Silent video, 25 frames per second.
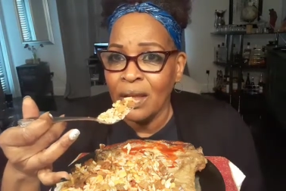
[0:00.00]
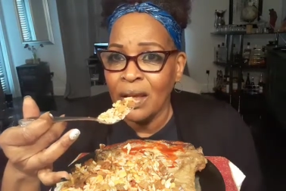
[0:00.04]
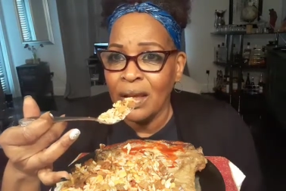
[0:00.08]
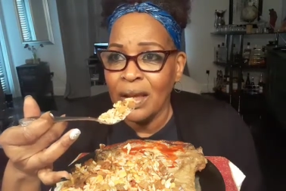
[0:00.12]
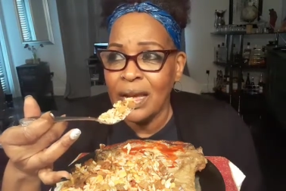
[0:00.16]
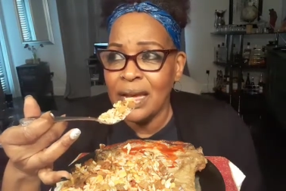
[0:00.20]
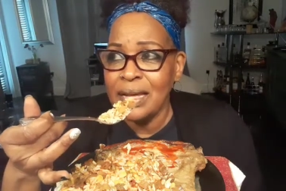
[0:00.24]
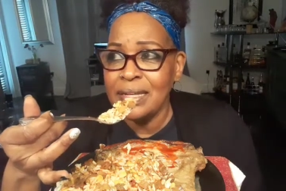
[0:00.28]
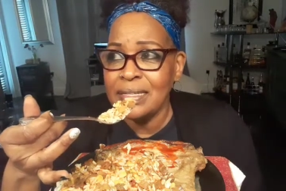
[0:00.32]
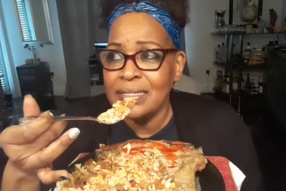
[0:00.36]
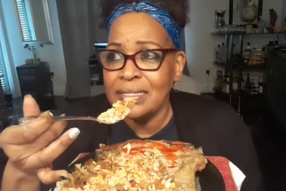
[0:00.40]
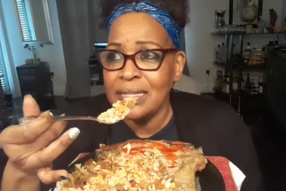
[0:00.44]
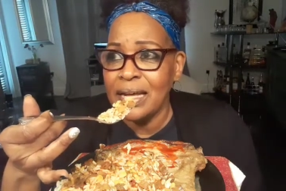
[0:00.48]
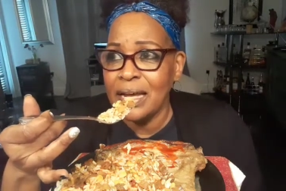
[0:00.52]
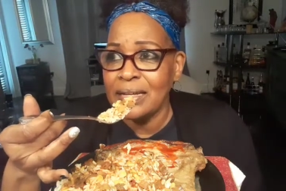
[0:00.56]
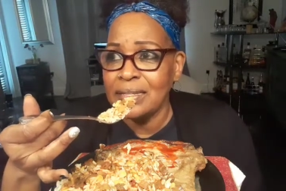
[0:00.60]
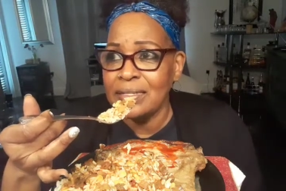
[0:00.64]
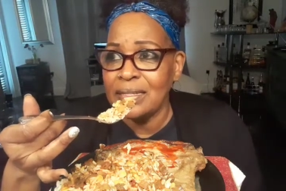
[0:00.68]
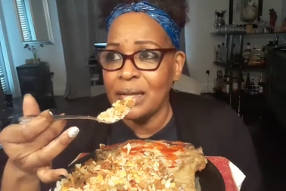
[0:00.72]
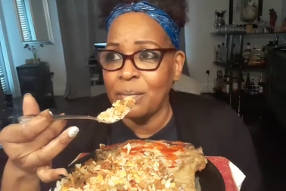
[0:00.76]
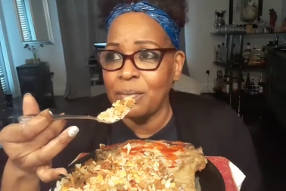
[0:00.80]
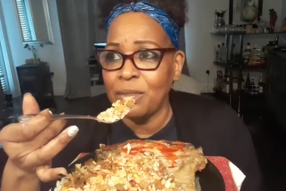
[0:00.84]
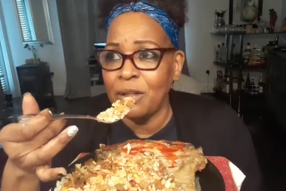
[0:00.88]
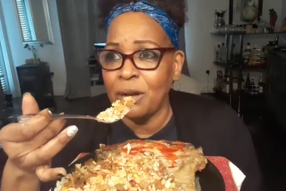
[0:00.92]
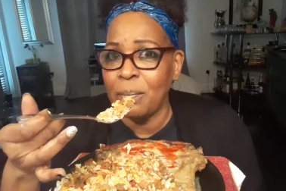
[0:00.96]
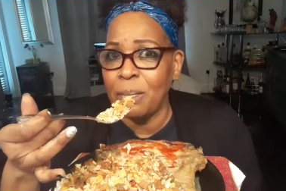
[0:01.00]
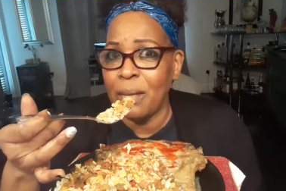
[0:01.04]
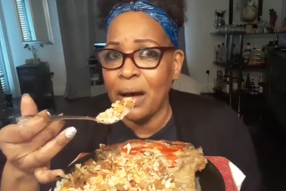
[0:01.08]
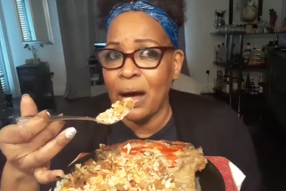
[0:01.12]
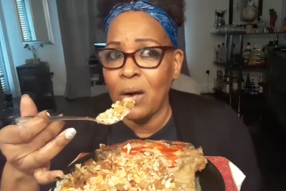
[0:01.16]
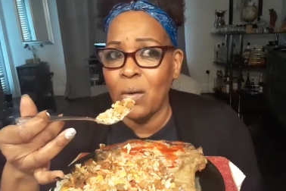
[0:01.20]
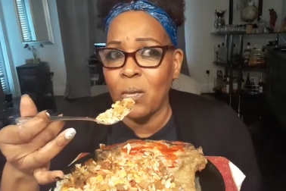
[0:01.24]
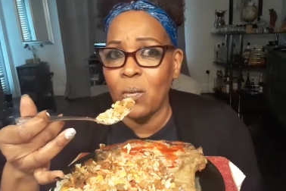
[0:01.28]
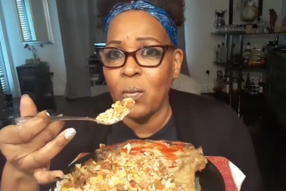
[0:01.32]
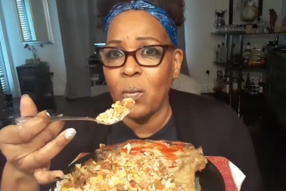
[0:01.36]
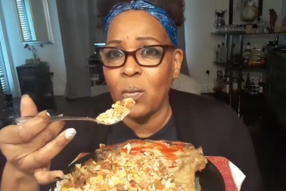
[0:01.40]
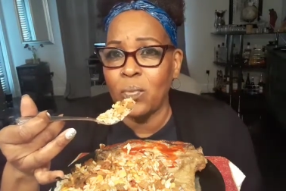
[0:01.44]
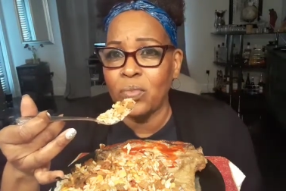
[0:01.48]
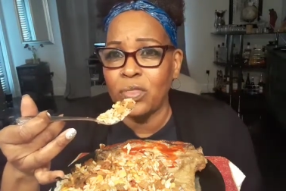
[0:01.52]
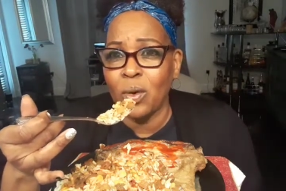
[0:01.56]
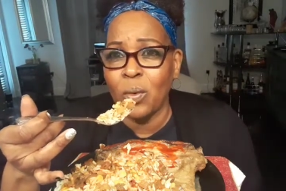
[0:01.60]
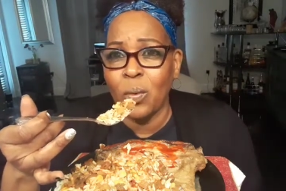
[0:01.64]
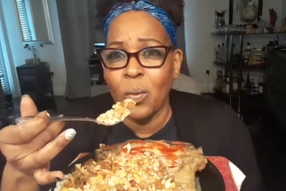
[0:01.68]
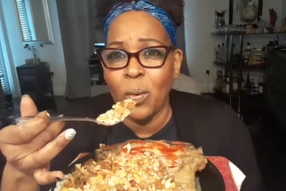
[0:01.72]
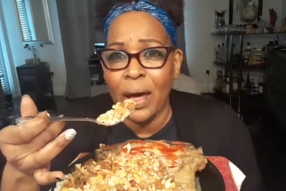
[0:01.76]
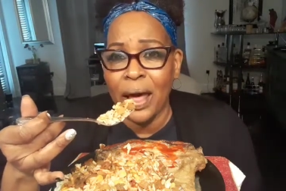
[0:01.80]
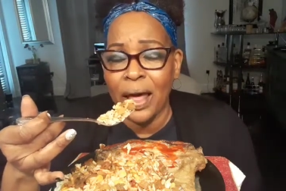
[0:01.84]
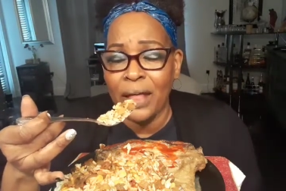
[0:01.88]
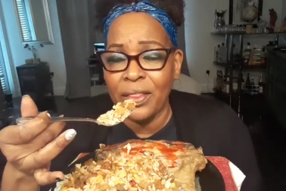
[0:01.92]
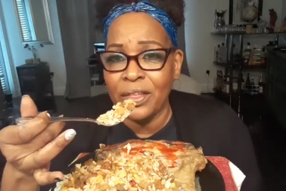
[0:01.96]
He said something about the
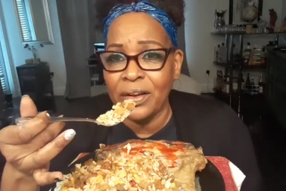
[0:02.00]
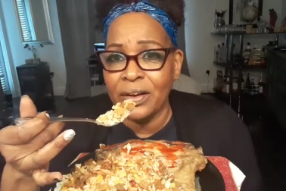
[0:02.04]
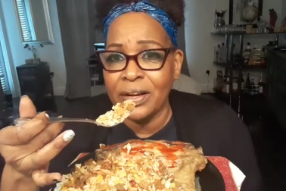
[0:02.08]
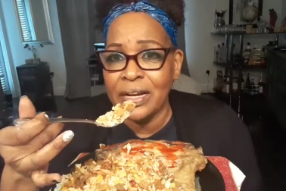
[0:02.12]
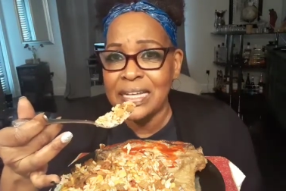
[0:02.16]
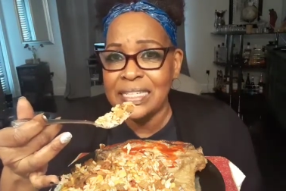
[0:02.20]
weather.